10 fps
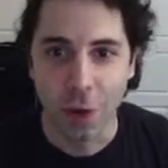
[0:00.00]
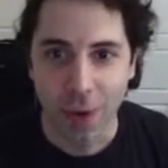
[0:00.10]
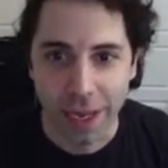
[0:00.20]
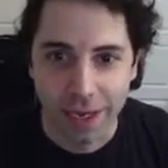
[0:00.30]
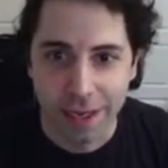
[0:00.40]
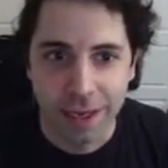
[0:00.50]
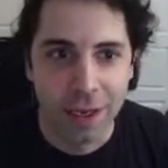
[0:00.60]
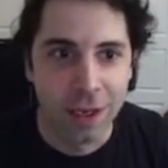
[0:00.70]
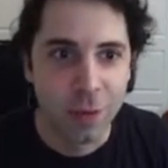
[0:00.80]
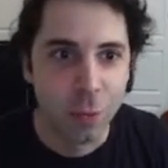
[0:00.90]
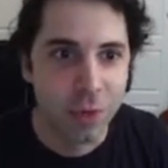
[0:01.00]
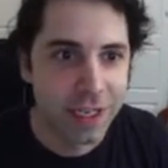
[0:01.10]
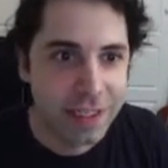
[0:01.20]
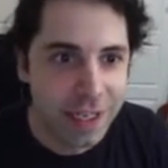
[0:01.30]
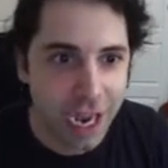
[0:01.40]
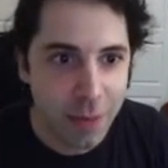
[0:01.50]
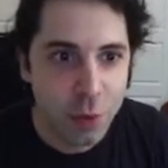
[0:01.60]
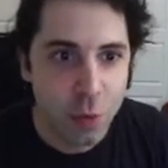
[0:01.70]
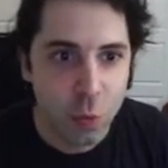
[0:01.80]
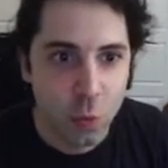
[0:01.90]
right, we're gonna type
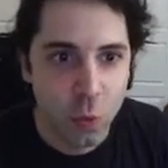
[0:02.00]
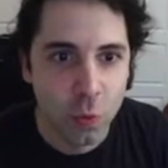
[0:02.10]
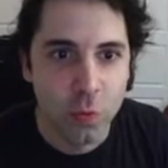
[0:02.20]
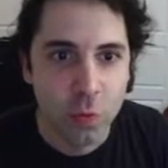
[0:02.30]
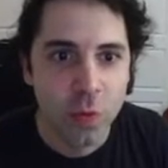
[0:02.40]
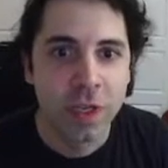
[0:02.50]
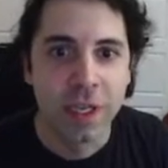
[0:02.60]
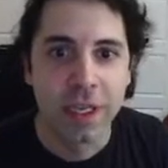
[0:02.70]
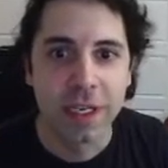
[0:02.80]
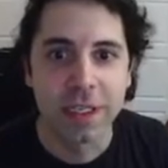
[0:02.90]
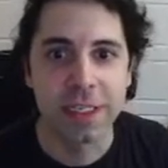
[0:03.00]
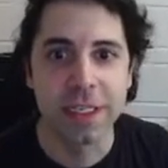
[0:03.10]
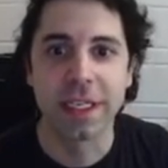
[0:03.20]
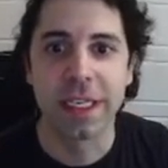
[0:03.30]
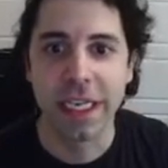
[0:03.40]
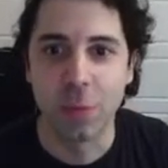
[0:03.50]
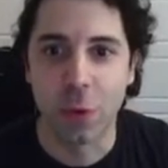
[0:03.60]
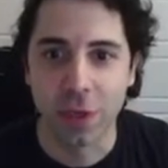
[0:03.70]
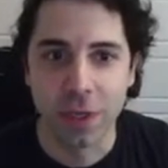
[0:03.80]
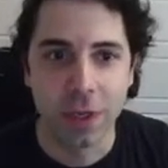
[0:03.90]
woof in the
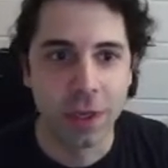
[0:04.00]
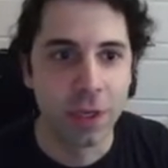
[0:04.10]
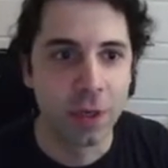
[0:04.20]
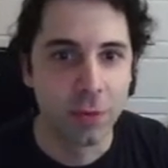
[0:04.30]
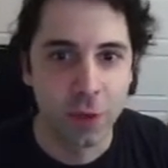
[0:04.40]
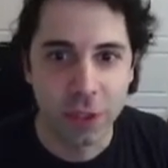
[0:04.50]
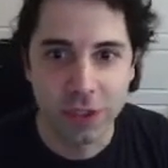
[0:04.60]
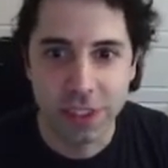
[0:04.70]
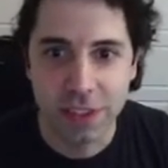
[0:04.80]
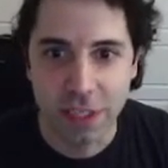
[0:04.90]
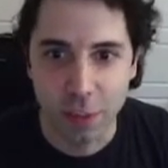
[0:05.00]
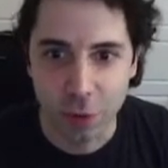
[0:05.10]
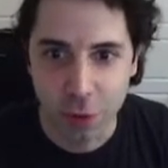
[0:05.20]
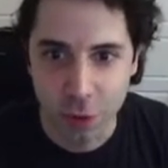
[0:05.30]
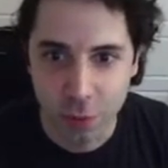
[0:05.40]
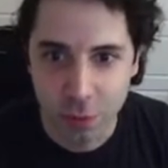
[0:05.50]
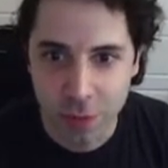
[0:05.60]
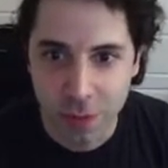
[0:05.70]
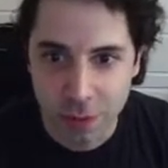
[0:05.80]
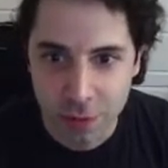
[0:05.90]
keyboard. First the W,
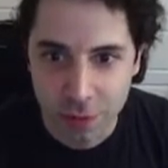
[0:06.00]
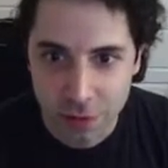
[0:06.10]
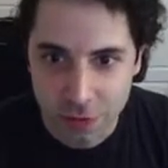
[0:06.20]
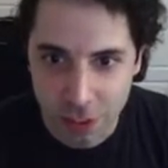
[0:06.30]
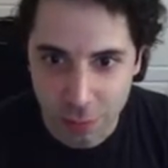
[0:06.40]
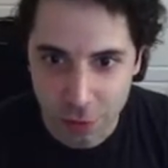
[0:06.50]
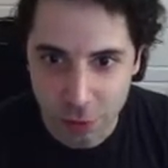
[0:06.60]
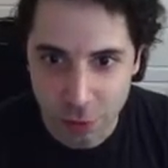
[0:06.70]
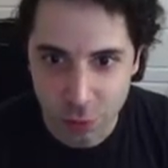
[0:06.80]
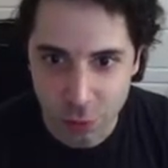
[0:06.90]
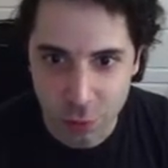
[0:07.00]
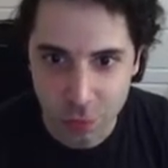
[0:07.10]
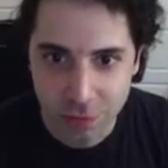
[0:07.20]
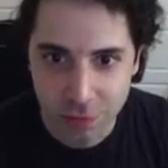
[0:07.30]
W,